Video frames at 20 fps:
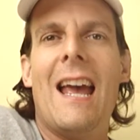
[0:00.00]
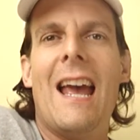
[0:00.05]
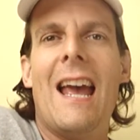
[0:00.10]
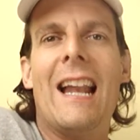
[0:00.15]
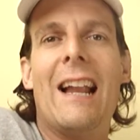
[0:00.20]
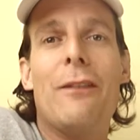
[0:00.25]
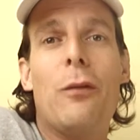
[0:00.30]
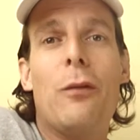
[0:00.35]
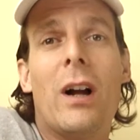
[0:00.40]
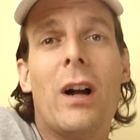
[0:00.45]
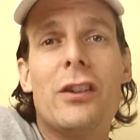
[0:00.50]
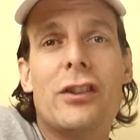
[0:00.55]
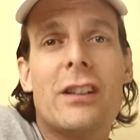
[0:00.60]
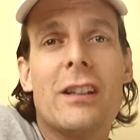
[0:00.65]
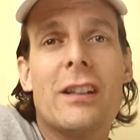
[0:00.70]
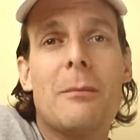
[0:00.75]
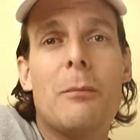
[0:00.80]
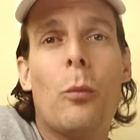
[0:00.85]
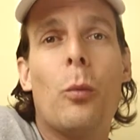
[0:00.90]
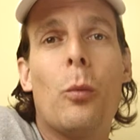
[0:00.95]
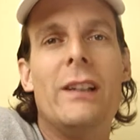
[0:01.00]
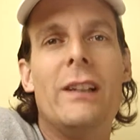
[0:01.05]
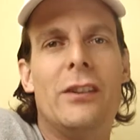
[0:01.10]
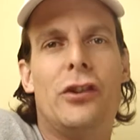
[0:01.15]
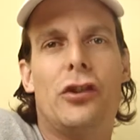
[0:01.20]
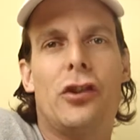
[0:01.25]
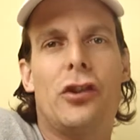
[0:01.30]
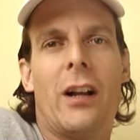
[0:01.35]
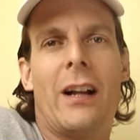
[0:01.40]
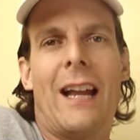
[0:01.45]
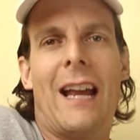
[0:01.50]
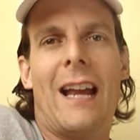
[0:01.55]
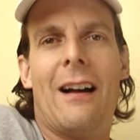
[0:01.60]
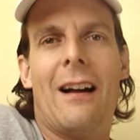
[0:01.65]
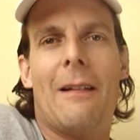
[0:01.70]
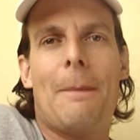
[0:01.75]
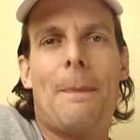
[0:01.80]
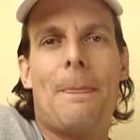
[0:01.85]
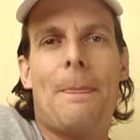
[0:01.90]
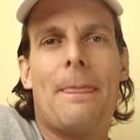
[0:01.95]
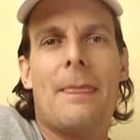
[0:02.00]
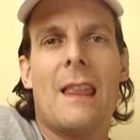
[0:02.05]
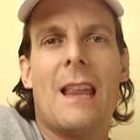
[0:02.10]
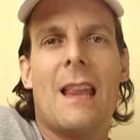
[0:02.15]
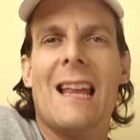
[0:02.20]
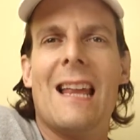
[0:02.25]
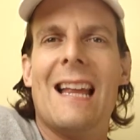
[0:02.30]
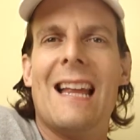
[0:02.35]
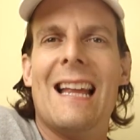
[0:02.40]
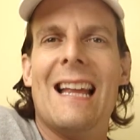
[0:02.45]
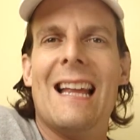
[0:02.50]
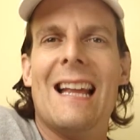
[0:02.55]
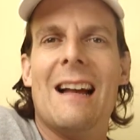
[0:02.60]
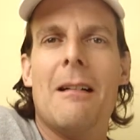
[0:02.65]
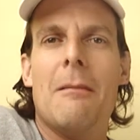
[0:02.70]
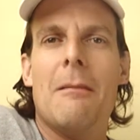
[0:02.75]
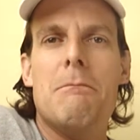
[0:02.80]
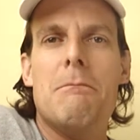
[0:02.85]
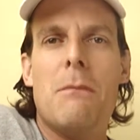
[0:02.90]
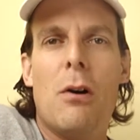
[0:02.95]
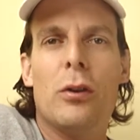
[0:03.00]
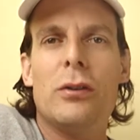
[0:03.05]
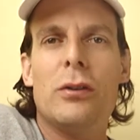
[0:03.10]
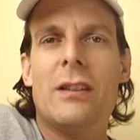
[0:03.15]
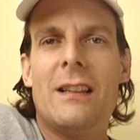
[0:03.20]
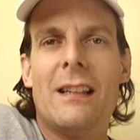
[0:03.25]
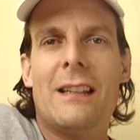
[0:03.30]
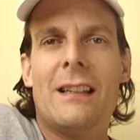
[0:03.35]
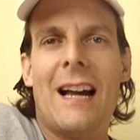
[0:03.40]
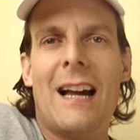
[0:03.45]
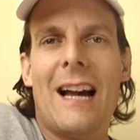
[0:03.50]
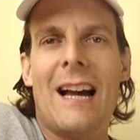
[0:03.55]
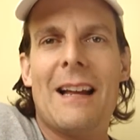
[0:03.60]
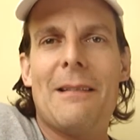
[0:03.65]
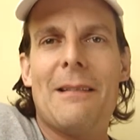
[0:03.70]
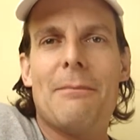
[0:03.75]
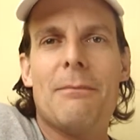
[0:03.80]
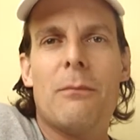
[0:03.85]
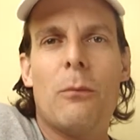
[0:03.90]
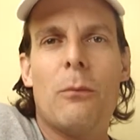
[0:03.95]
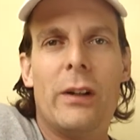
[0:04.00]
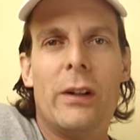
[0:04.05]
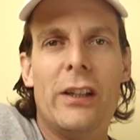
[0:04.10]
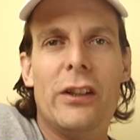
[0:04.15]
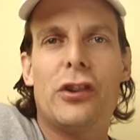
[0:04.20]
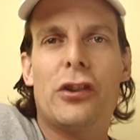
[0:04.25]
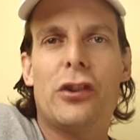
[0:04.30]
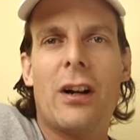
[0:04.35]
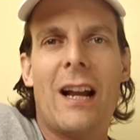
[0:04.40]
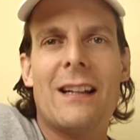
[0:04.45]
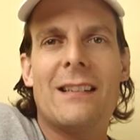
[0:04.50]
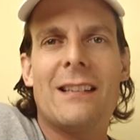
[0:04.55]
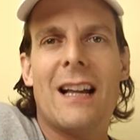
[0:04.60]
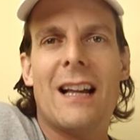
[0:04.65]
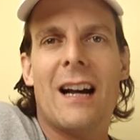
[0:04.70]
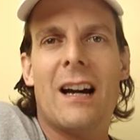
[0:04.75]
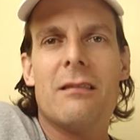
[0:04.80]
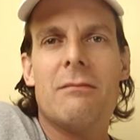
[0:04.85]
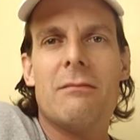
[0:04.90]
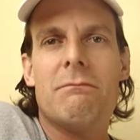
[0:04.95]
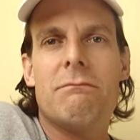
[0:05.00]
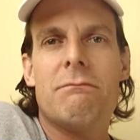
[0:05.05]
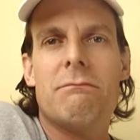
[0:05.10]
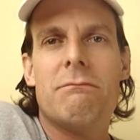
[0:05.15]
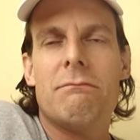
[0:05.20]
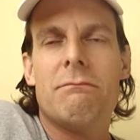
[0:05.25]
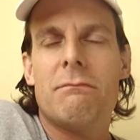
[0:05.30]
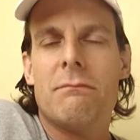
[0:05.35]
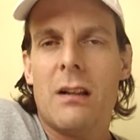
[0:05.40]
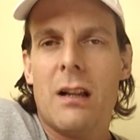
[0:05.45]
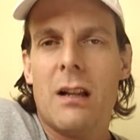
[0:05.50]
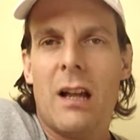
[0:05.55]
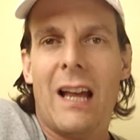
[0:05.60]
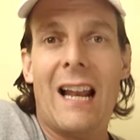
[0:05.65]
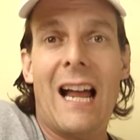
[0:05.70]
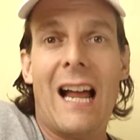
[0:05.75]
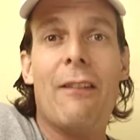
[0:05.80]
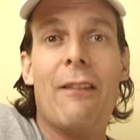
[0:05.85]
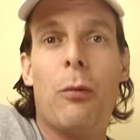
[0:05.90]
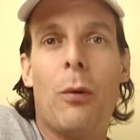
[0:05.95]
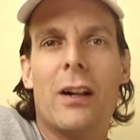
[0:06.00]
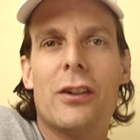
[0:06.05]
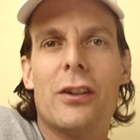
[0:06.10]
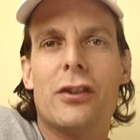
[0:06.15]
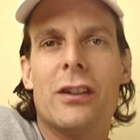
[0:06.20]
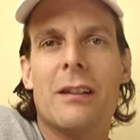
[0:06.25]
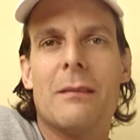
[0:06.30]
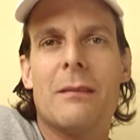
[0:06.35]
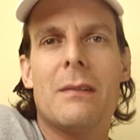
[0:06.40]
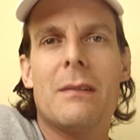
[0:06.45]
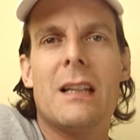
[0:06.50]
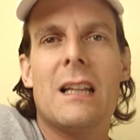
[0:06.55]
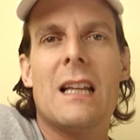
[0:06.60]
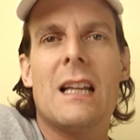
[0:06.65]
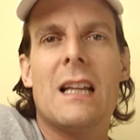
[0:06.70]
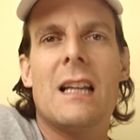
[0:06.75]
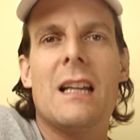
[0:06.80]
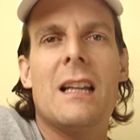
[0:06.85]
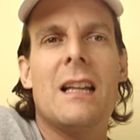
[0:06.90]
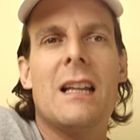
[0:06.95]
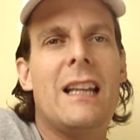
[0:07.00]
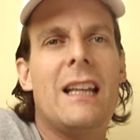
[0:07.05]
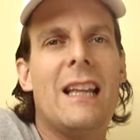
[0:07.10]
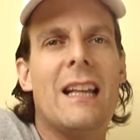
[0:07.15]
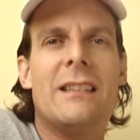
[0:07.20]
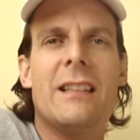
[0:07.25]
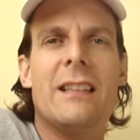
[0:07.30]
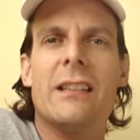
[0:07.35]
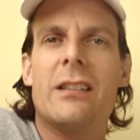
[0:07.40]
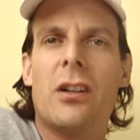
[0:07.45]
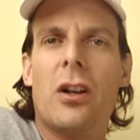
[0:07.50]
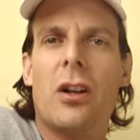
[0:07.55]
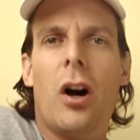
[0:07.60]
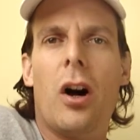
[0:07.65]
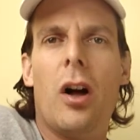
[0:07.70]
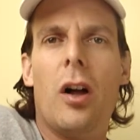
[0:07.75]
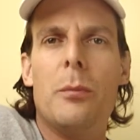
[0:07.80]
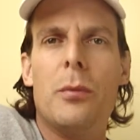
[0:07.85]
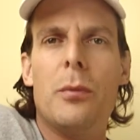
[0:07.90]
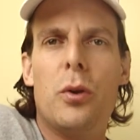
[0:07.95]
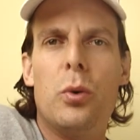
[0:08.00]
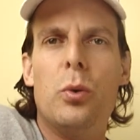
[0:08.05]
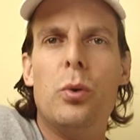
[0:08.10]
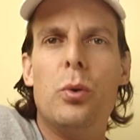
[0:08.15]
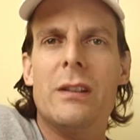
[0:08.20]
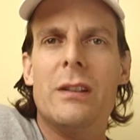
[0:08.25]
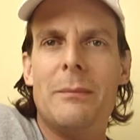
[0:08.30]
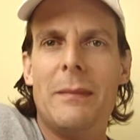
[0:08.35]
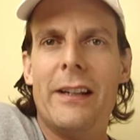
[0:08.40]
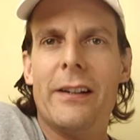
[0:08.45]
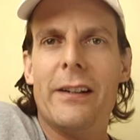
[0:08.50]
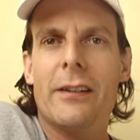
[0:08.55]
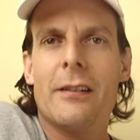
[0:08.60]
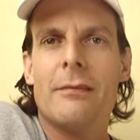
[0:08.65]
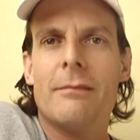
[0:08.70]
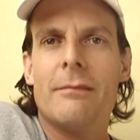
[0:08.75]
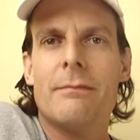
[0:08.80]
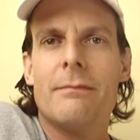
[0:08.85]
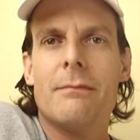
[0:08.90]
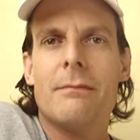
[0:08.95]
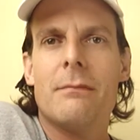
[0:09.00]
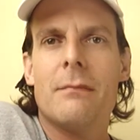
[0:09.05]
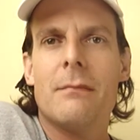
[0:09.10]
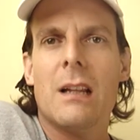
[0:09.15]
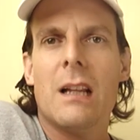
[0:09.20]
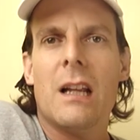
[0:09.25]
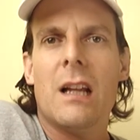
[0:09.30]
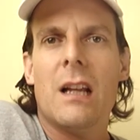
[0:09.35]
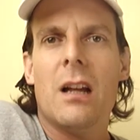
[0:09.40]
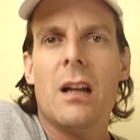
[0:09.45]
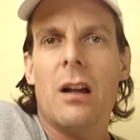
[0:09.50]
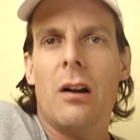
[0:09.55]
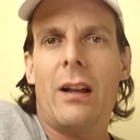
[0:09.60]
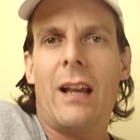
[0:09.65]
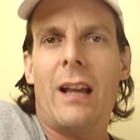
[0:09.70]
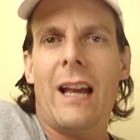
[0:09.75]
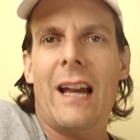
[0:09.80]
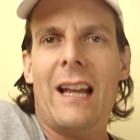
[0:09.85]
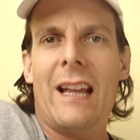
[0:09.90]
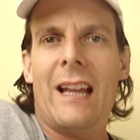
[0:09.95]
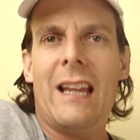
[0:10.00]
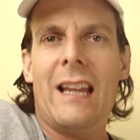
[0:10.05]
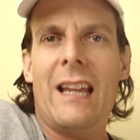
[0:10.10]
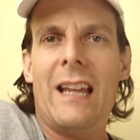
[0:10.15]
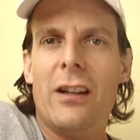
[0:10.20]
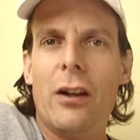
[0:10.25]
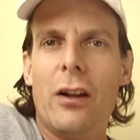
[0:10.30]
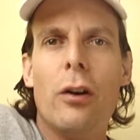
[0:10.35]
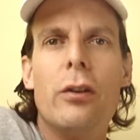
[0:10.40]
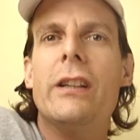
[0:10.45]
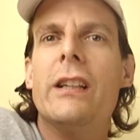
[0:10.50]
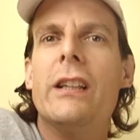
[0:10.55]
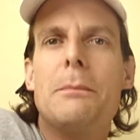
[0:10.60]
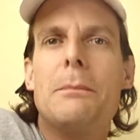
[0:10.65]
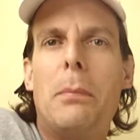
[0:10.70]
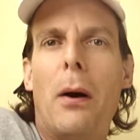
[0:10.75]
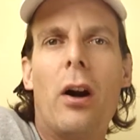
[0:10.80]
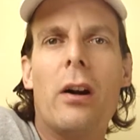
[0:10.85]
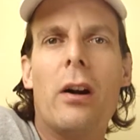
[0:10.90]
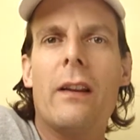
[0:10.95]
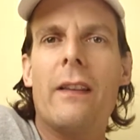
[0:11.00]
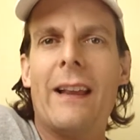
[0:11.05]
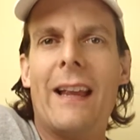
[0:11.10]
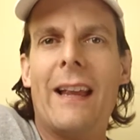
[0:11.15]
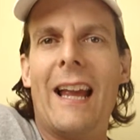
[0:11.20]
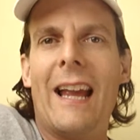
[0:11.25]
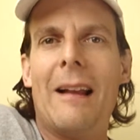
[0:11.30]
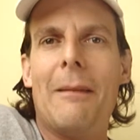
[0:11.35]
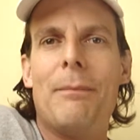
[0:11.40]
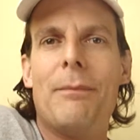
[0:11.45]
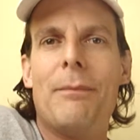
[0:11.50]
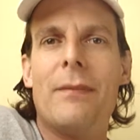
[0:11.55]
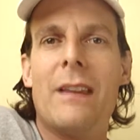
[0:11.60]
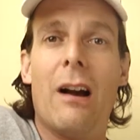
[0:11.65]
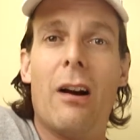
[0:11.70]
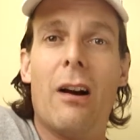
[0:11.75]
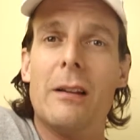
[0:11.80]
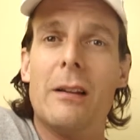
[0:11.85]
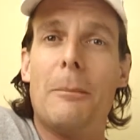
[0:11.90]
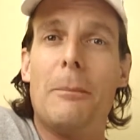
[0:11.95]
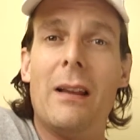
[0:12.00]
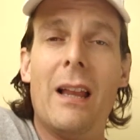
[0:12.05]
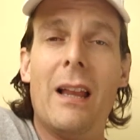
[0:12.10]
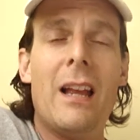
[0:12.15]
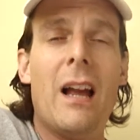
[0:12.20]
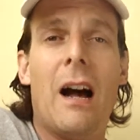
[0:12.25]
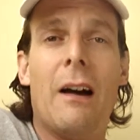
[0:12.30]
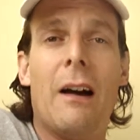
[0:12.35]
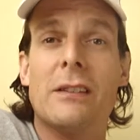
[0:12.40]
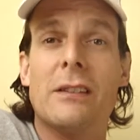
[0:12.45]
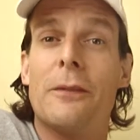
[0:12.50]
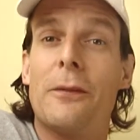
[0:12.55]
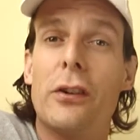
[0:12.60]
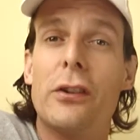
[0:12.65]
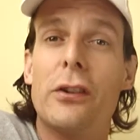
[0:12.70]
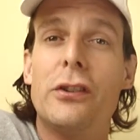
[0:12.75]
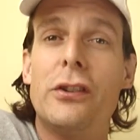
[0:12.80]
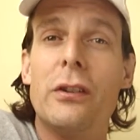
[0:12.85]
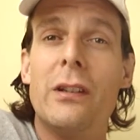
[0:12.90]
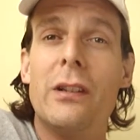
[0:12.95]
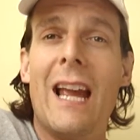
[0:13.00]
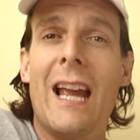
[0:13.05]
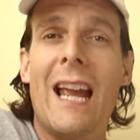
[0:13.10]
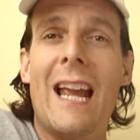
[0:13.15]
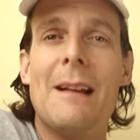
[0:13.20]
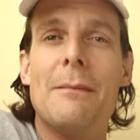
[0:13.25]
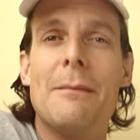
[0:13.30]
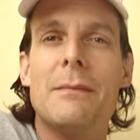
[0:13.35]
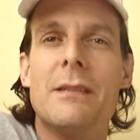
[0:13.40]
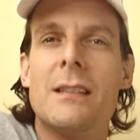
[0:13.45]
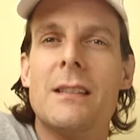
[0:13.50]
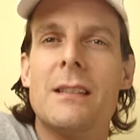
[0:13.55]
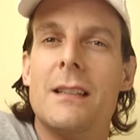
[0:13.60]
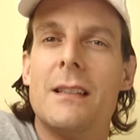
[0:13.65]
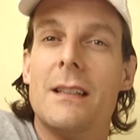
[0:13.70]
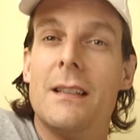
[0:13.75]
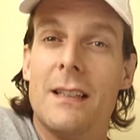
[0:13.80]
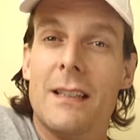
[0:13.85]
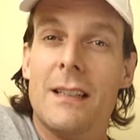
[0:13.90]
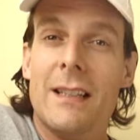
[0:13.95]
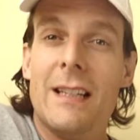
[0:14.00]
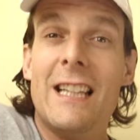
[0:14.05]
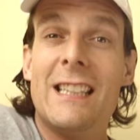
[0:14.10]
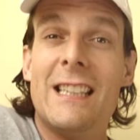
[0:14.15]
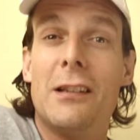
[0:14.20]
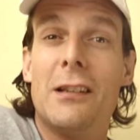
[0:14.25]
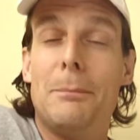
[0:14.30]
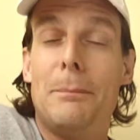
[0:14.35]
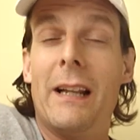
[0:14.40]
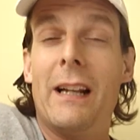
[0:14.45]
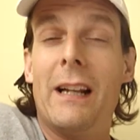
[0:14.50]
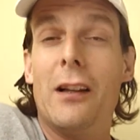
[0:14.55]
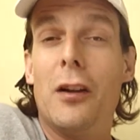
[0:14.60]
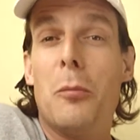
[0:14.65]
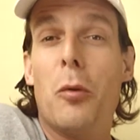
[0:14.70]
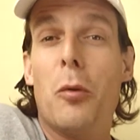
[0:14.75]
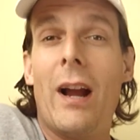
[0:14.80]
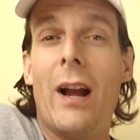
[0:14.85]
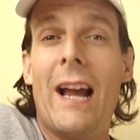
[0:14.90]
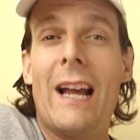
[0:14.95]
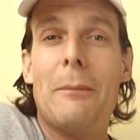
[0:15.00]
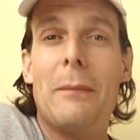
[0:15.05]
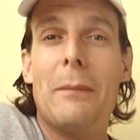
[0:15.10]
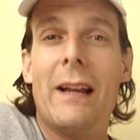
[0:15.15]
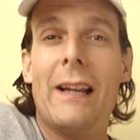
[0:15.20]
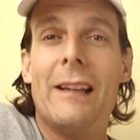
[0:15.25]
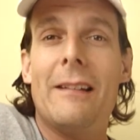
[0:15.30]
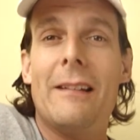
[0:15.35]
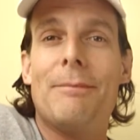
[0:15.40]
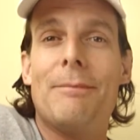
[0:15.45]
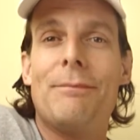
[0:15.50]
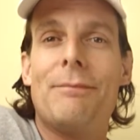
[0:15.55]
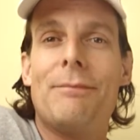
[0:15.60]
and I've watched him when he struck out. Most of the time, when he strikes out, and I've watched him, he has this calm, cool demeanor. Okay, he knows it's part of the game. Now in the playoffs, the first two games, he's been a little more animated.